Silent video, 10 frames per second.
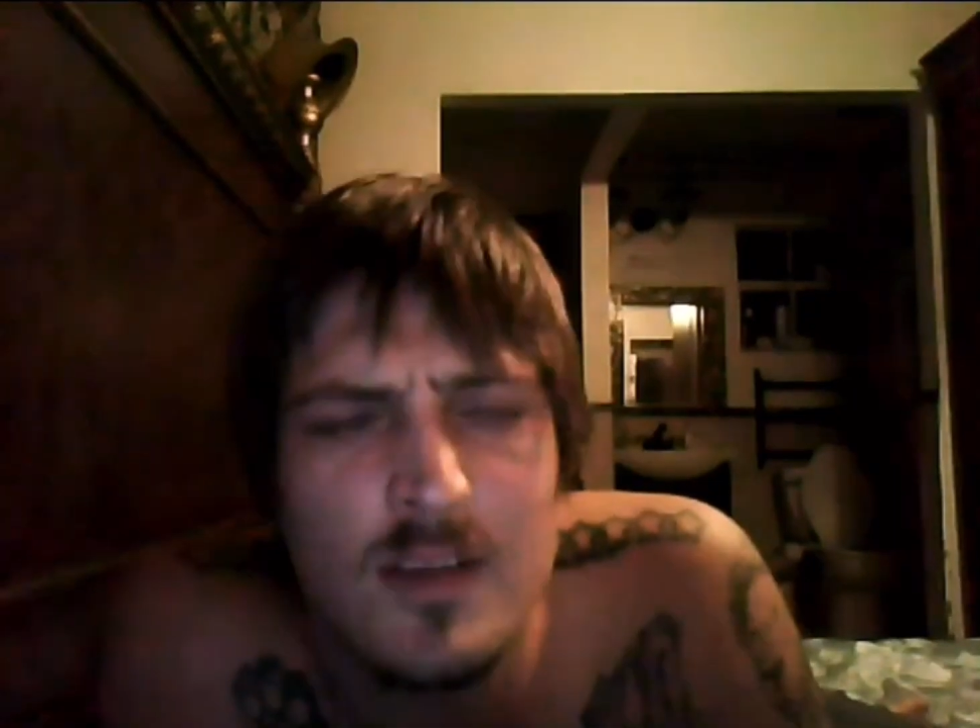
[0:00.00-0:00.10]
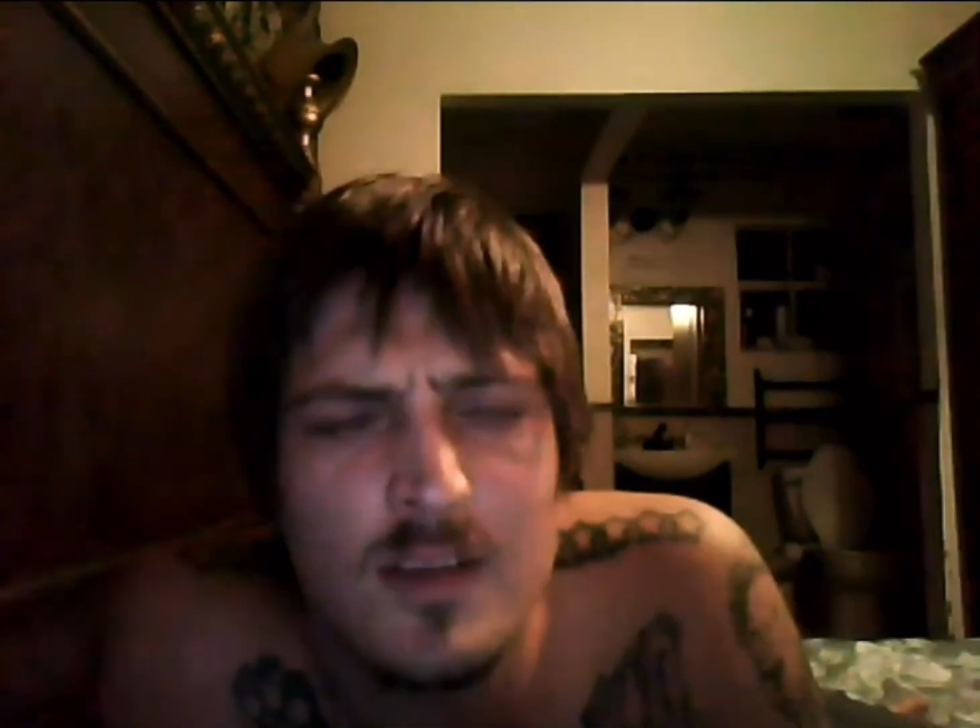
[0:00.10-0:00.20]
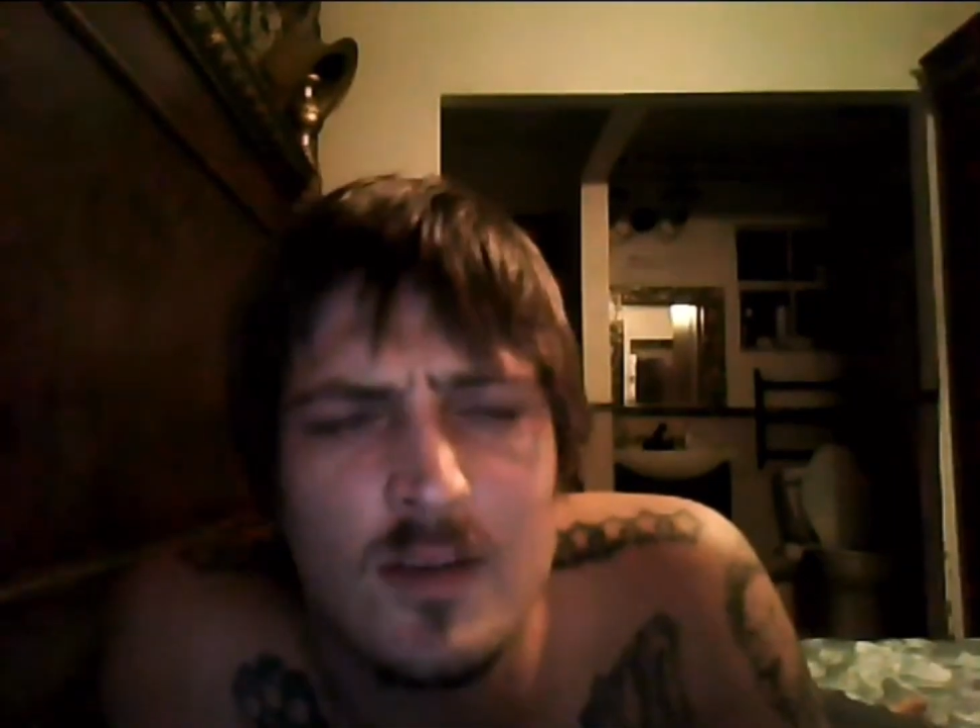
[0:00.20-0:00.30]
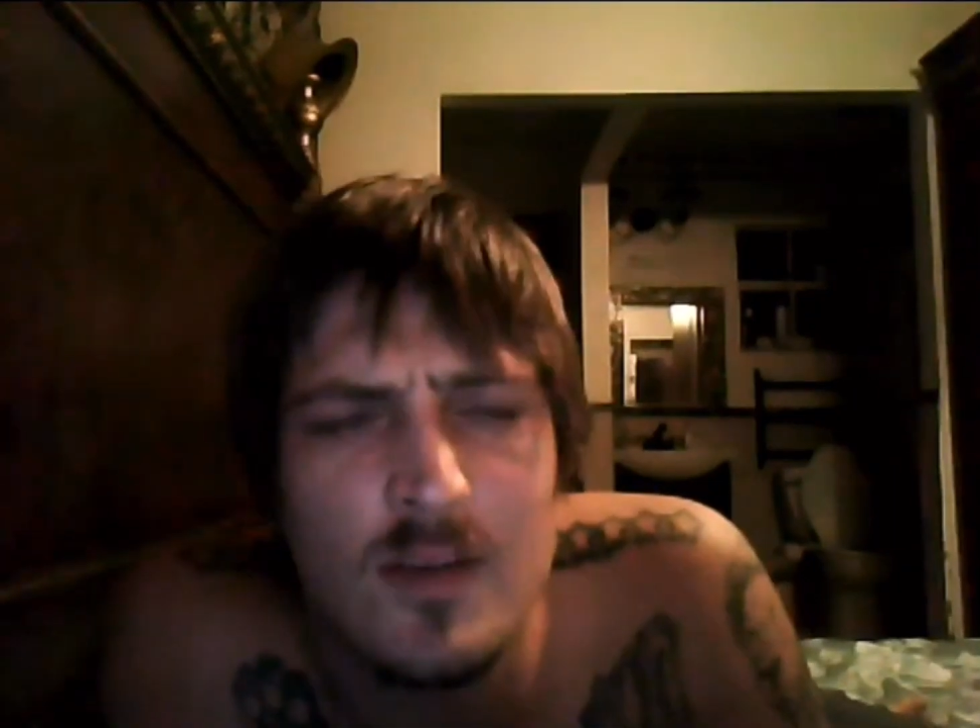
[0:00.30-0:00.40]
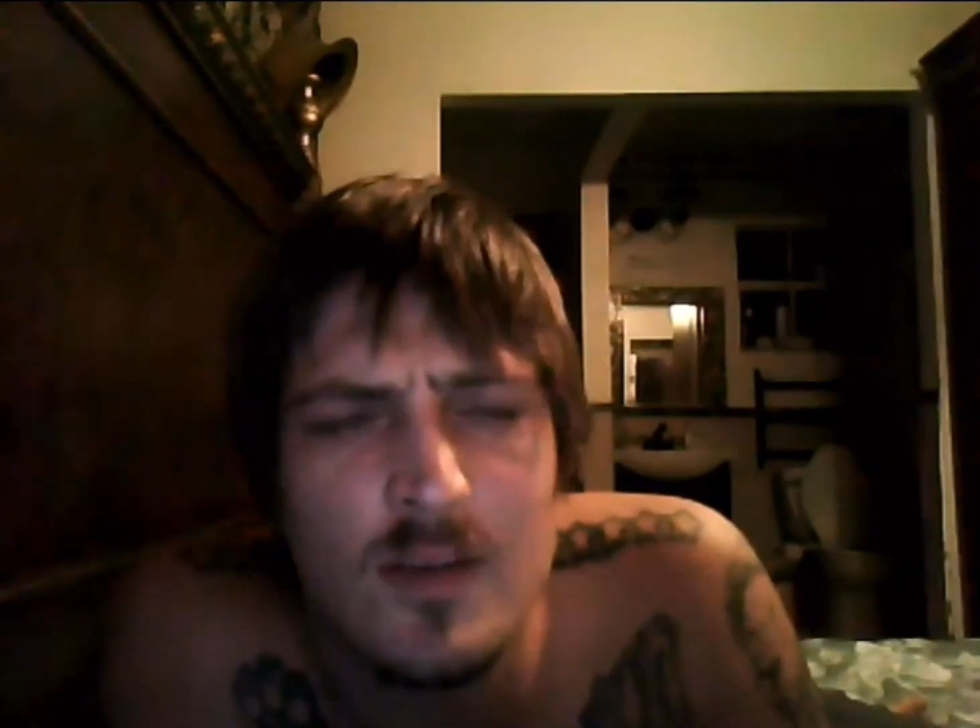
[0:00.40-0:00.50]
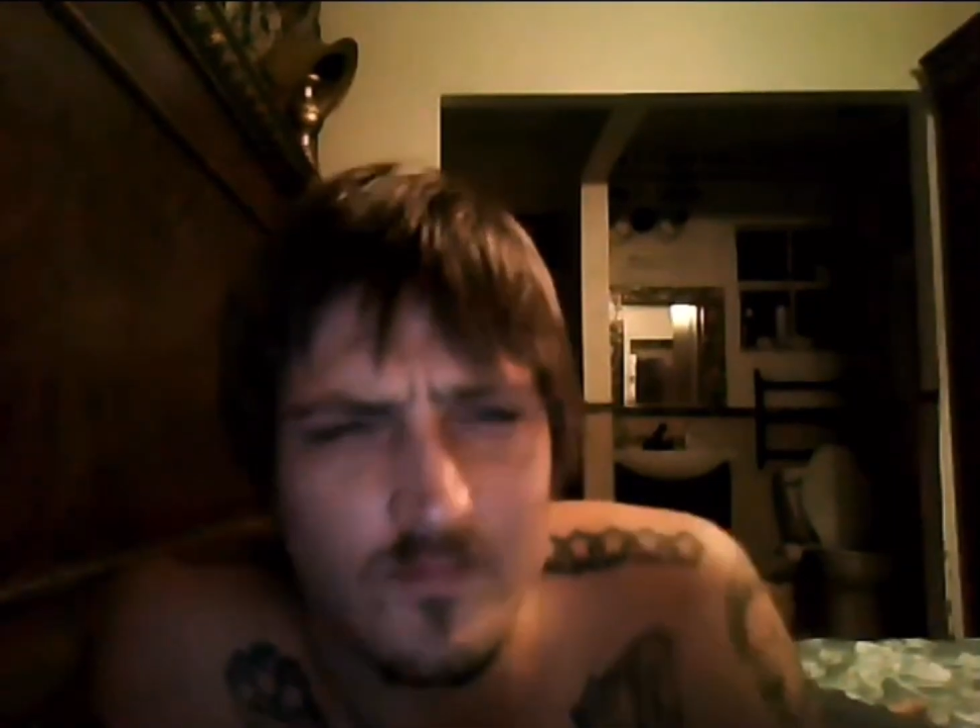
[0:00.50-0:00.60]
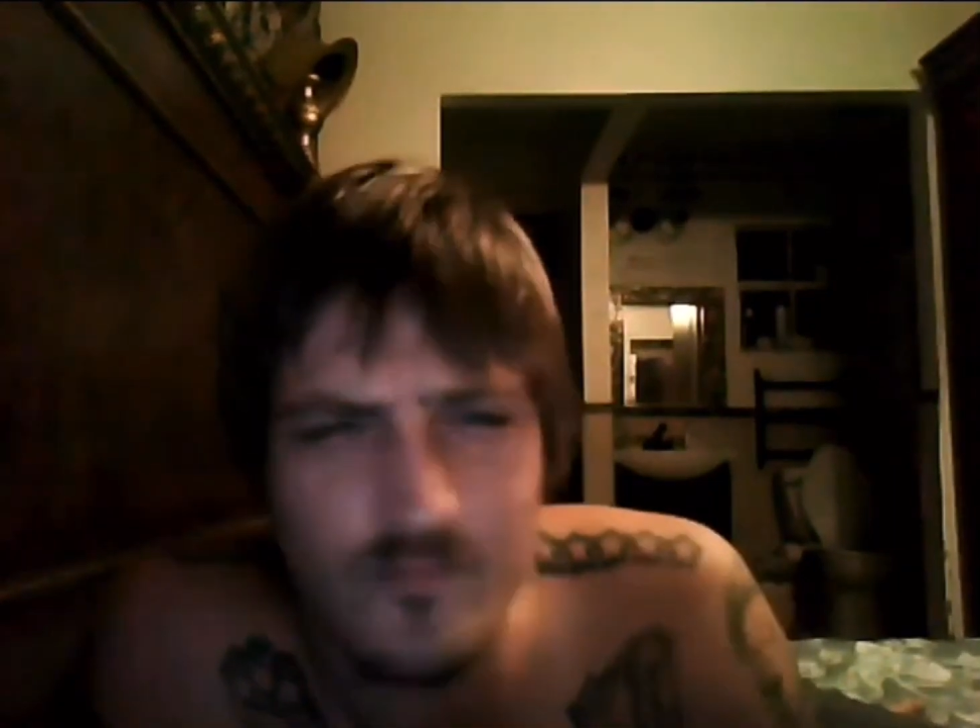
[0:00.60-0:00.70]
So